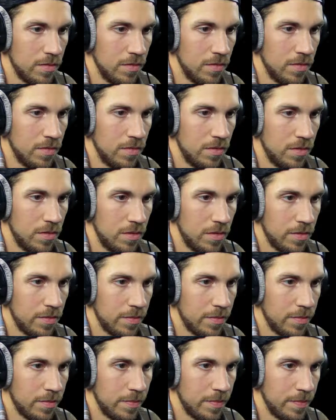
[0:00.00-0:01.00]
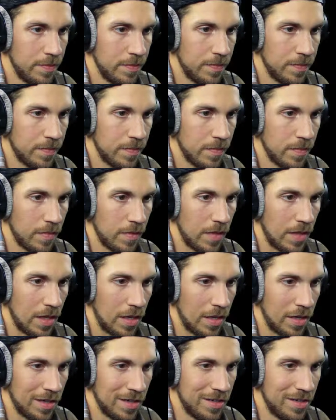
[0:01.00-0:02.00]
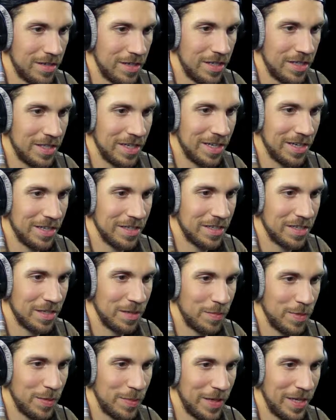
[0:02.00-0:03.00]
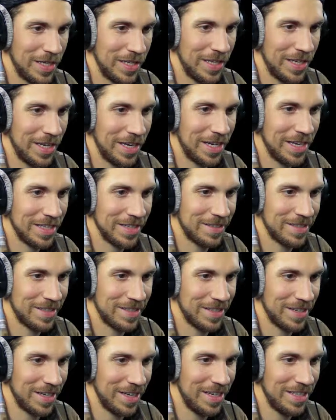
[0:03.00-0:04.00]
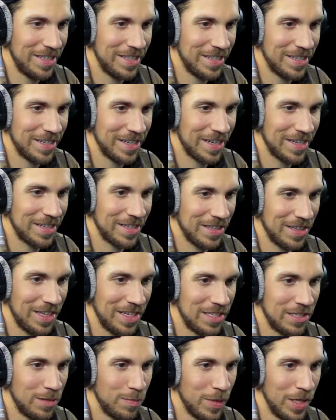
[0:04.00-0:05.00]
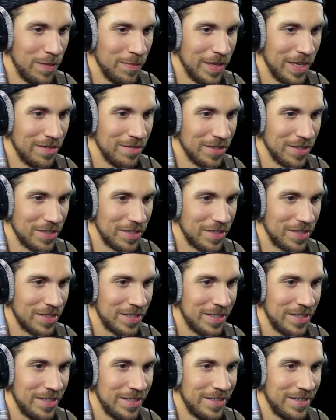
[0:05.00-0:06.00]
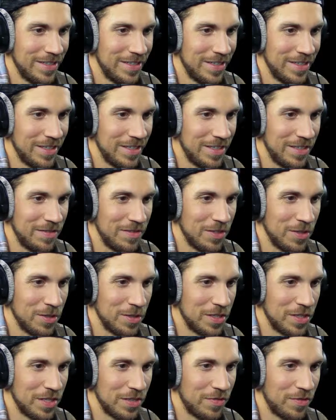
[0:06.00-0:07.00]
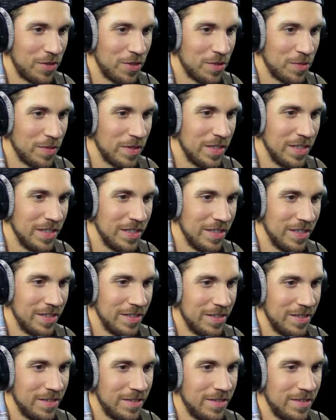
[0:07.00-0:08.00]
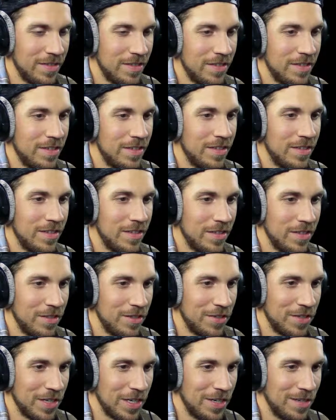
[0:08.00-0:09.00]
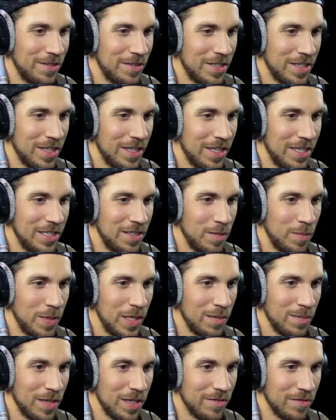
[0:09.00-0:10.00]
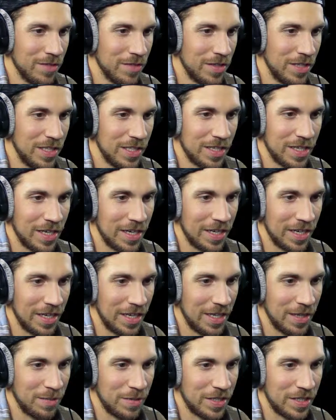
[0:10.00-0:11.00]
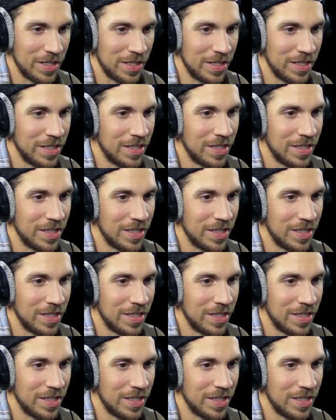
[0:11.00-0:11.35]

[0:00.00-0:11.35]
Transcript: Uh, I can already tell it's gonna be a pain in the ass. I hate these kinds of laser beam levels. You know this is the first one. There's always a laser beam level in these kind of games.